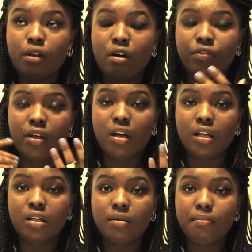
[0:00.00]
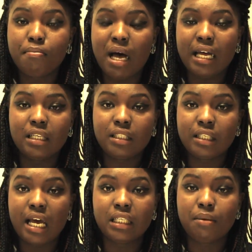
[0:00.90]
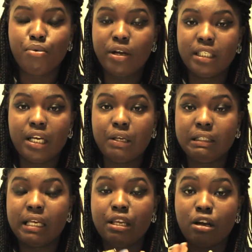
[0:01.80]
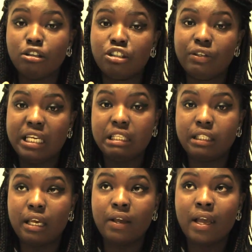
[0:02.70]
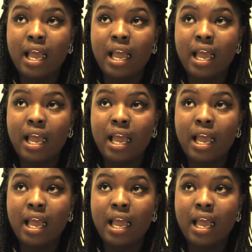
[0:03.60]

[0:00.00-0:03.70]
of the man standing pointing at you saying your country needs you,